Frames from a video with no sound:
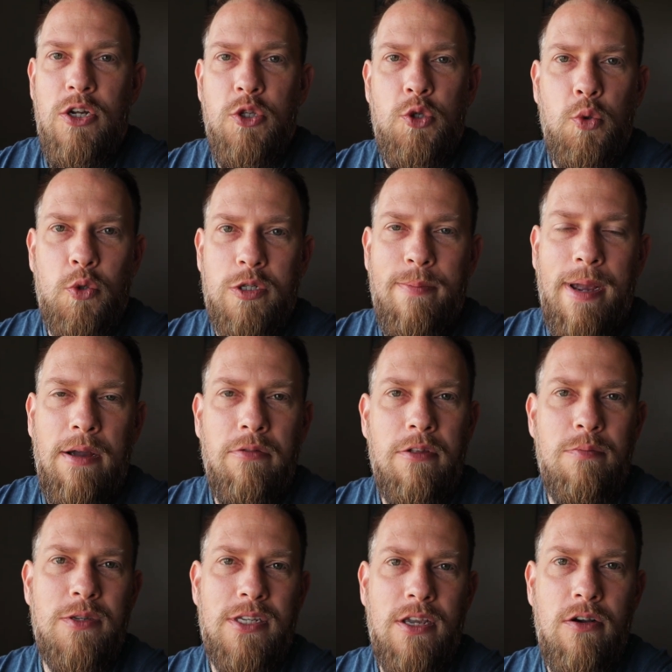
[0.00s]
talked about
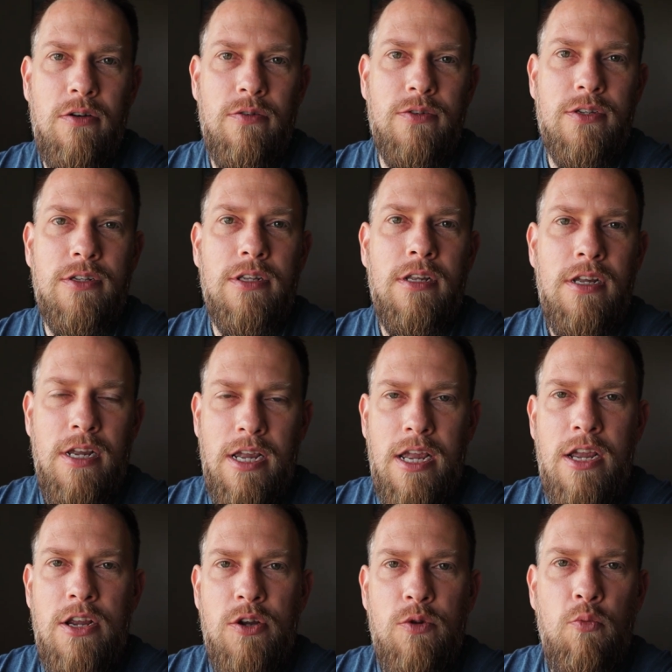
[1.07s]
themselves and
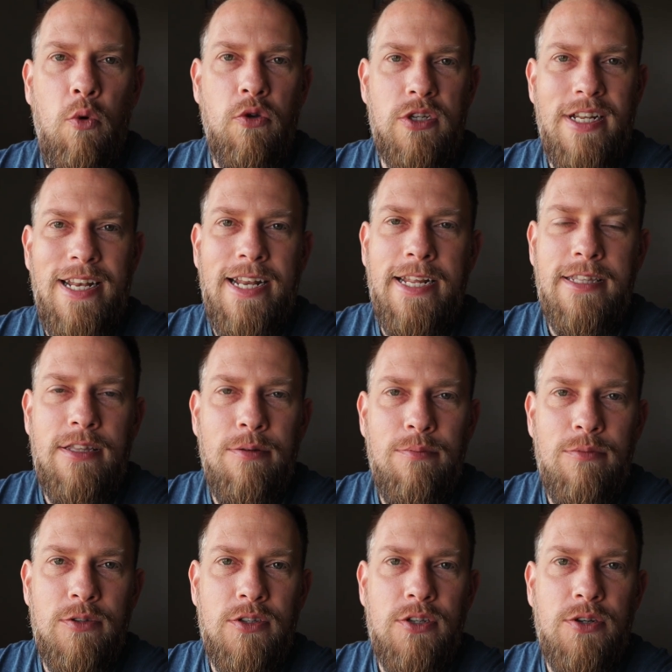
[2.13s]
what's led
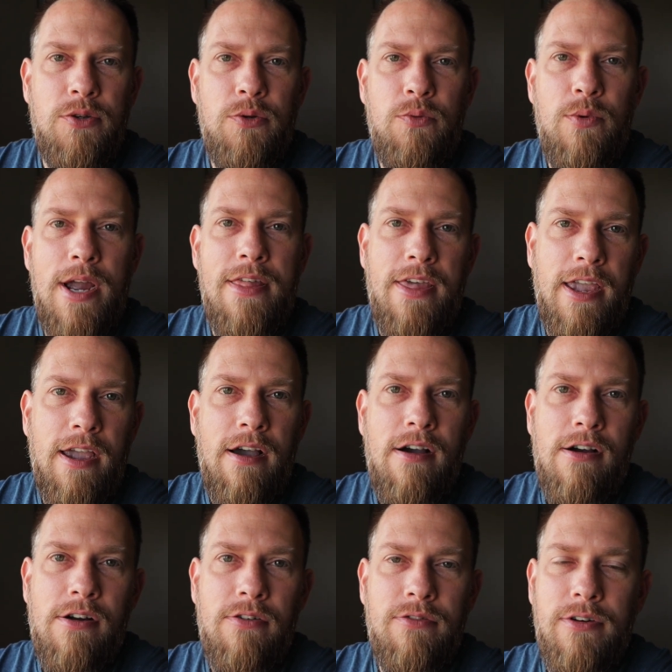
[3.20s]
them to where they
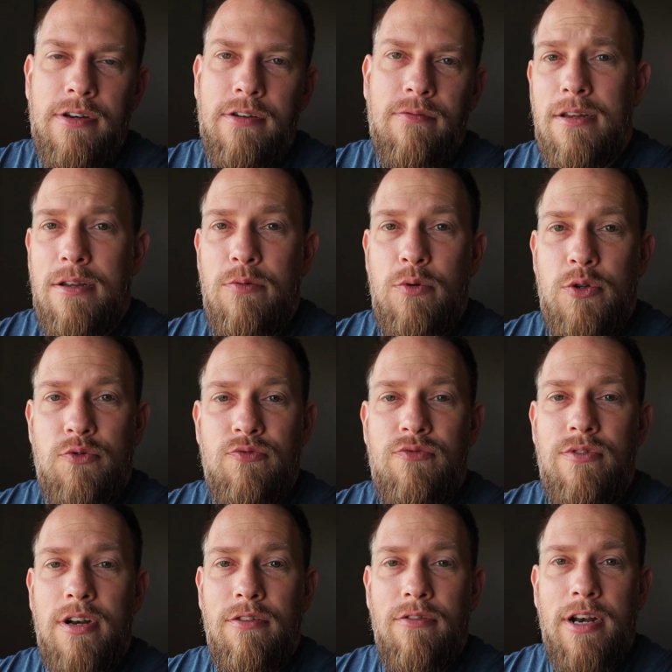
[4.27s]
are, and it was
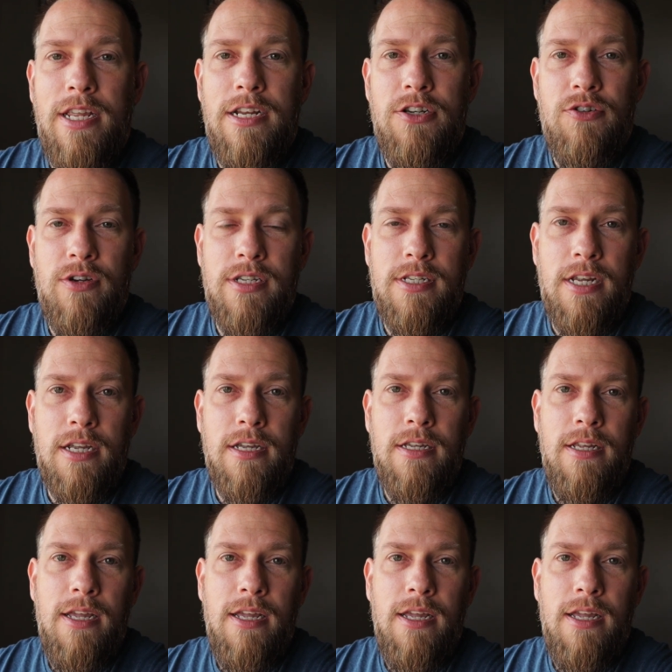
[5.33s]
really, really interesting.